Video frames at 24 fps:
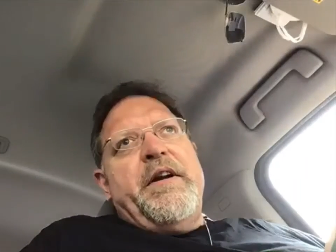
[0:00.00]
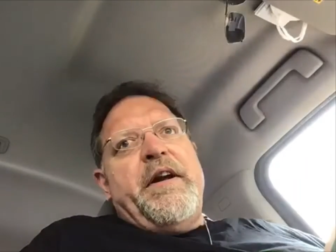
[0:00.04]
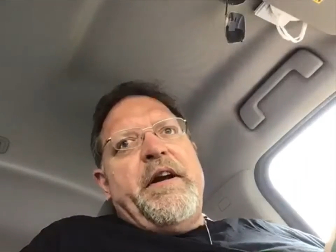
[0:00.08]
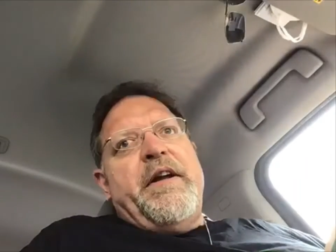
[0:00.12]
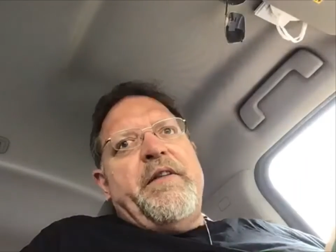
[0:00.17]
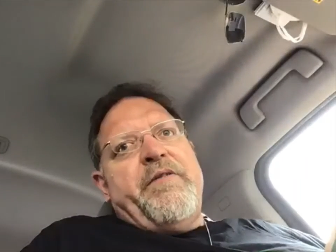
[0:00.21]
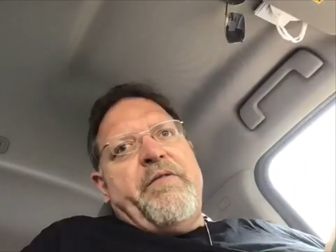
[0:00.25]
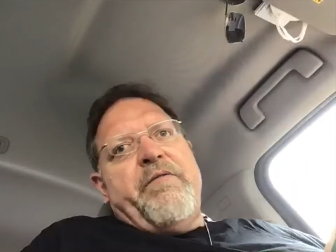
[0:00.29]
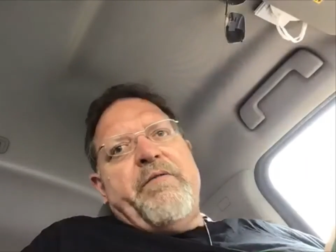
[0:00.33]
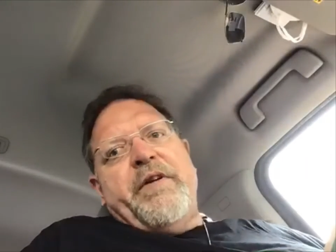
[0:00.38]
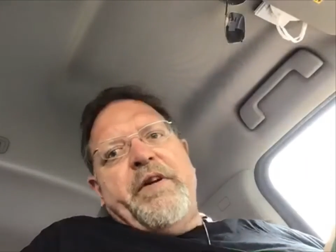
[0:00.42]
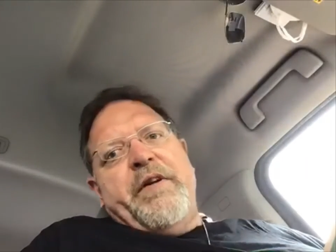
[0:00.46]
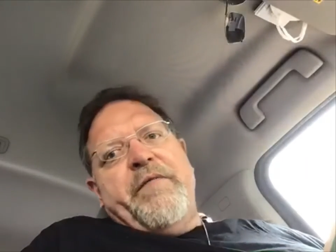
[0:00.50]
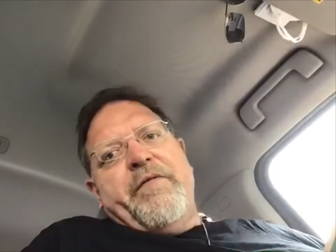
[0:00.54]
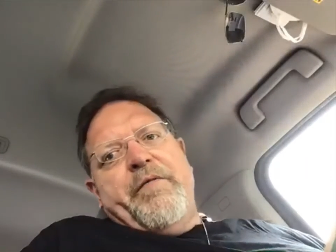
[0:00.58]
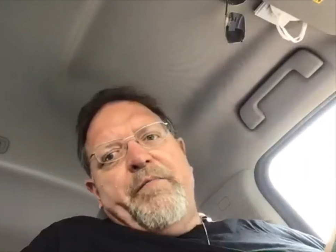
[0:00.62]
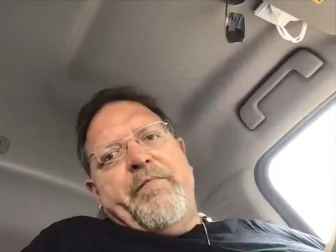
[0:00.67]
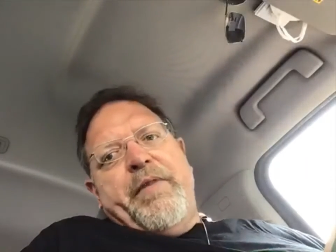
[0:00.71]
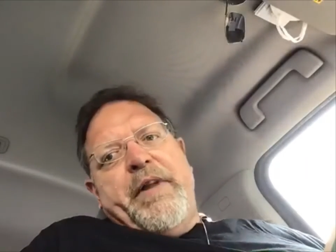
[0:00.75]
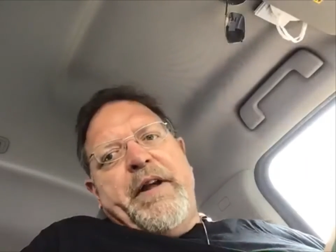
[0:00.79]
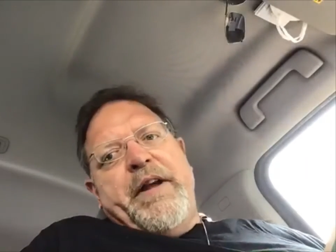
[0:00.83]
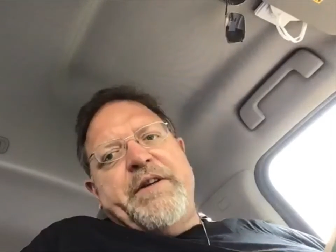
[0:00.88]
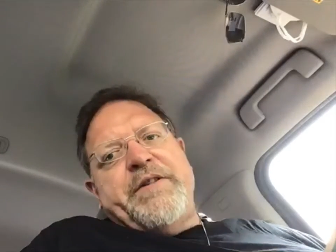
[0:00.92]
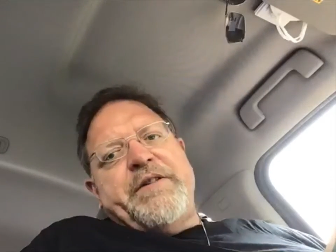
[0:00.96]
in 3
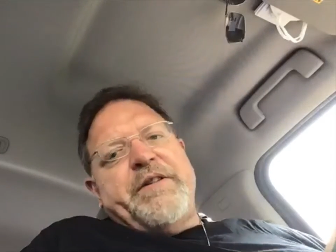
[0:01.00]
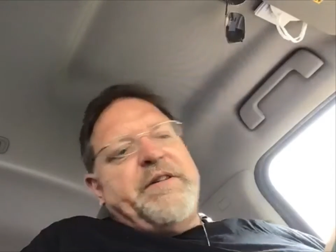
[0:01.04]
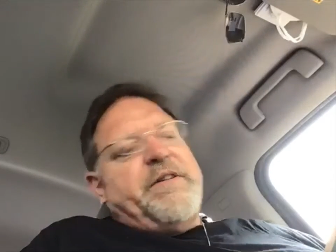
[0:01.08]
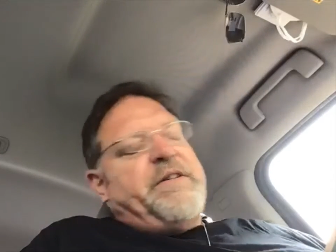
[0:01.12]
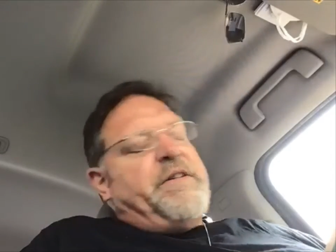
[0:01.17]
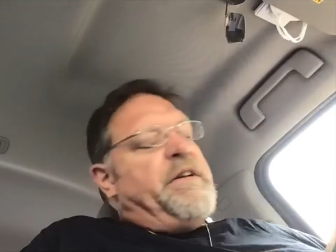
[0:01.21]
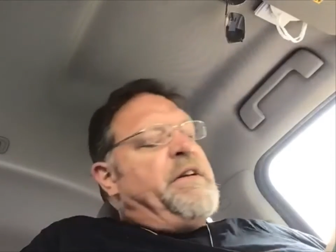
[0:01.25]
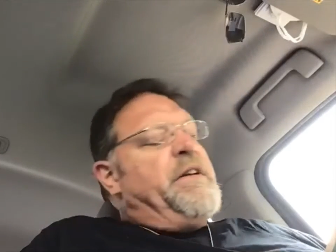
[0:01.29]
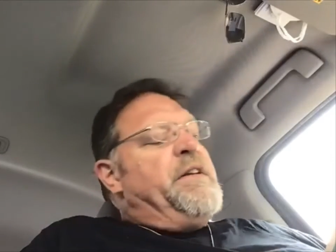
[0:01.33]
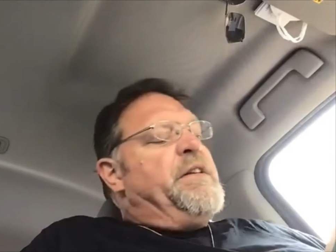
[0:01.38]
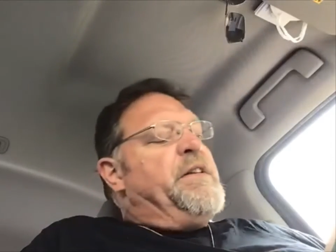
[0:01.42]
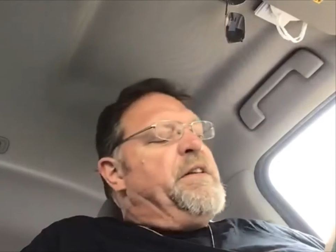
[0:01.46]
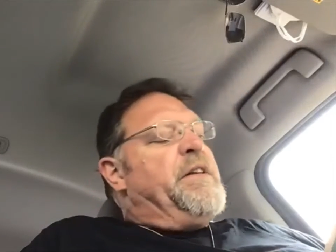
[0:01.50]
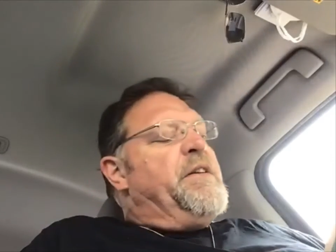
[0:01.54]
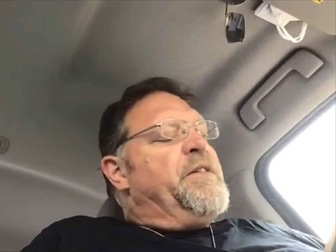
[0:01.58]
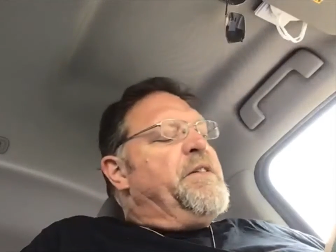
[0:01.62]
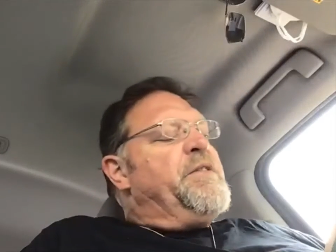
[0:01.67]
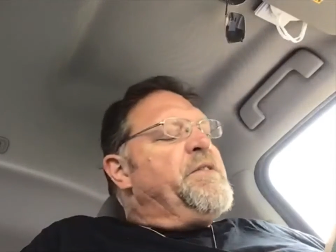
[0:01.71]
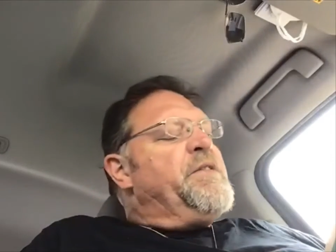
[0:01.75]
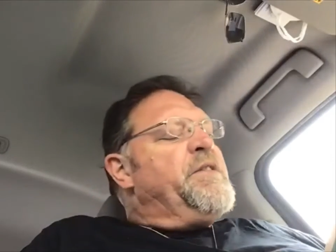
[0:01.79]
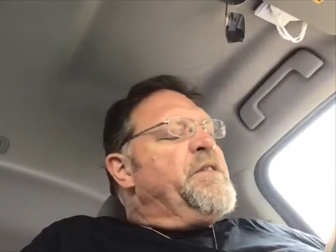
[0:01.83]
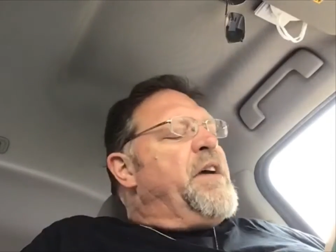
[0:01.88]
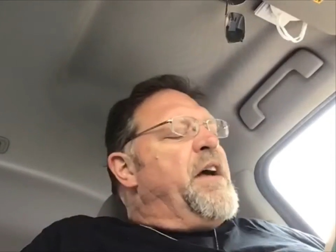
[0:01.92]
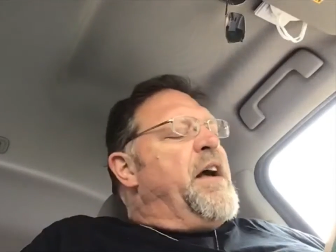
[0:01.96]
different places in
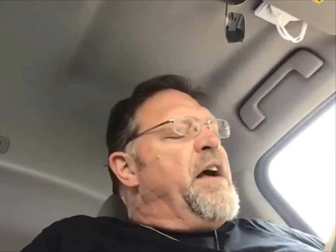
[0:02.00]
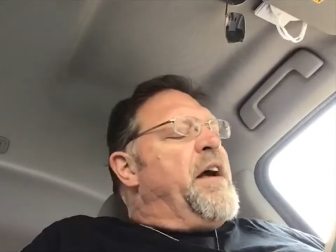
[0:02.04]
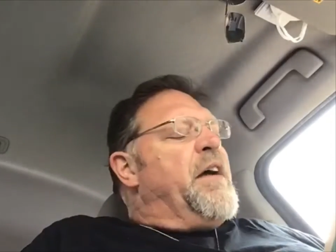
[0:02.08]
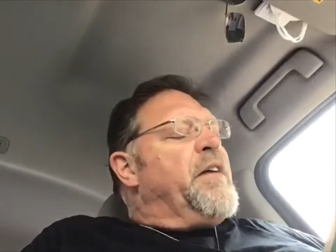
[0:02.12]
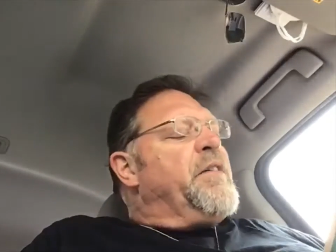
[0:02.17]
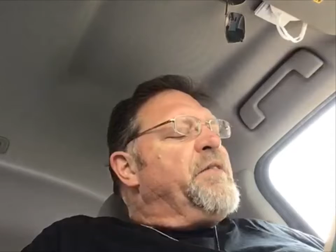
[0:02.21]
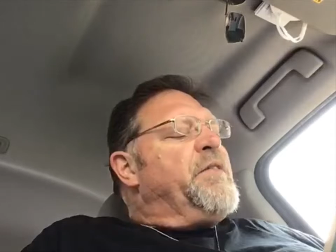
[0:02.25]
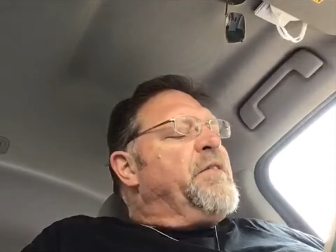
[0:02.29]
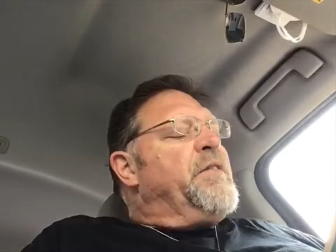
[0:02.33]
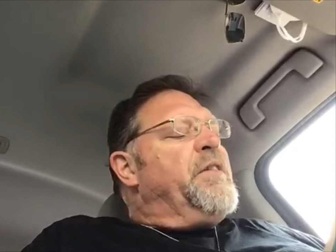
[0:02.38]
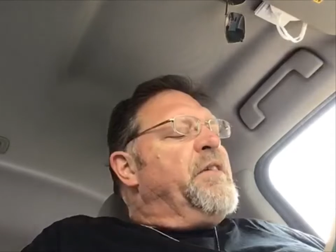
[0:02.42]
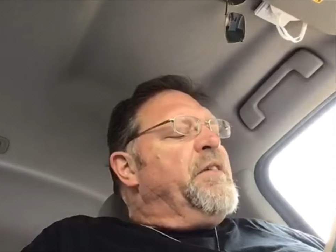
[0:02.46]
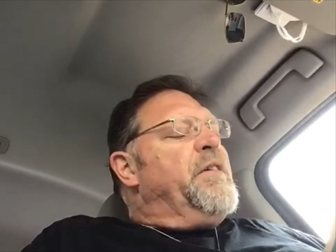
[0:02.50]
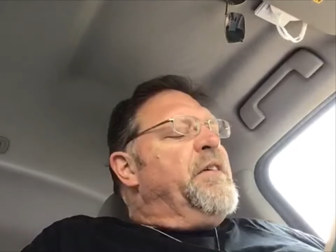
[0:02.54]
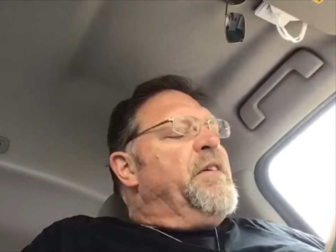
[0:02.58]
this text.